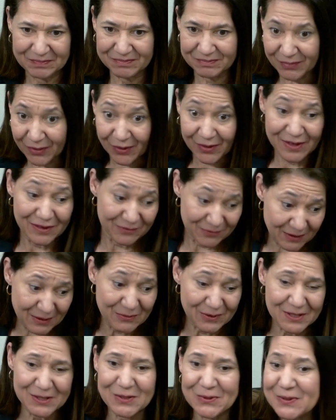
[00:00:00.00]
Part of what
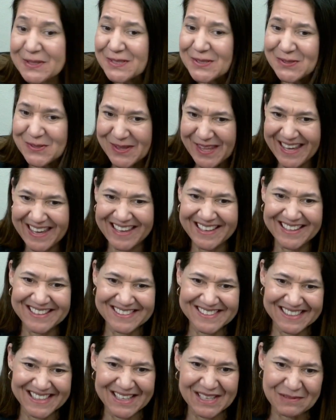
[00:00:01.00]
we're doing today
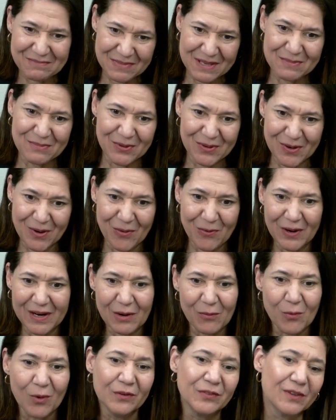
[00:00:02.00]
is letting people know what a
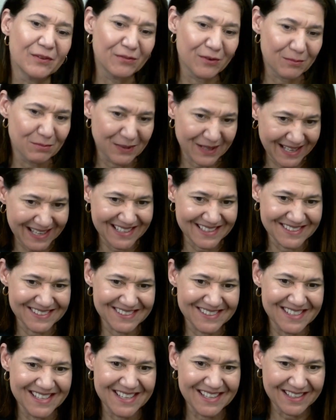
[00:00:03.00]
wonderful place
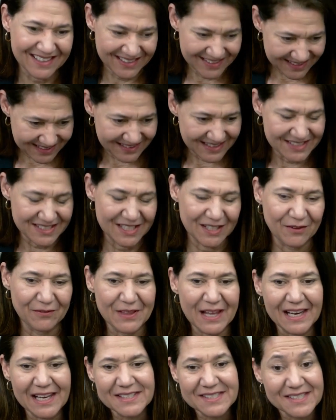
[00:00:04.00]
the City of
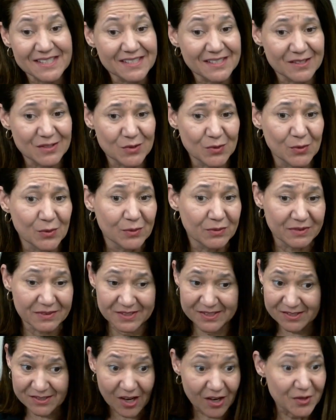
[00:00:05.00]
Dallas is to
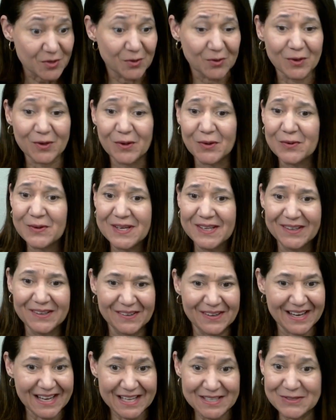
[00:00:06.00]
start your
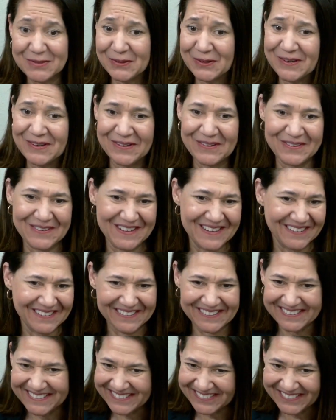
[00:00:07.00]
career, end your
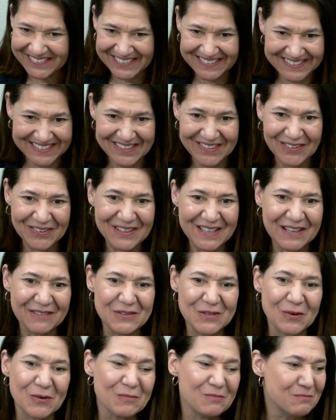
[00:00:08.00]
career, or give
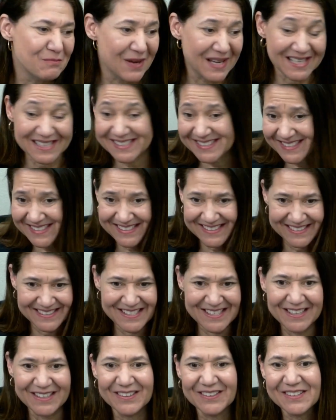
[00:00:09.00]
your best
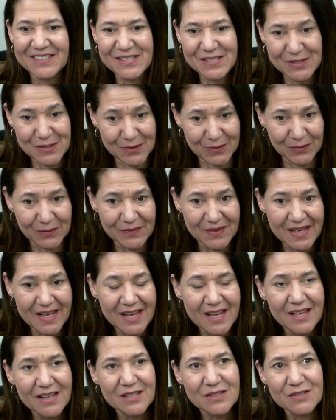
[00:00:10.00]
years to.
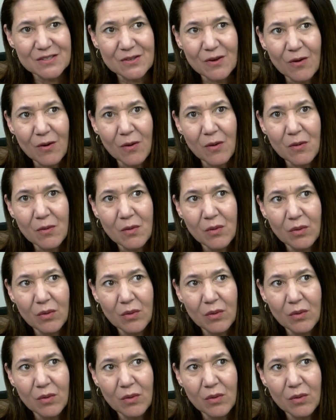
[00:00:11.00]
So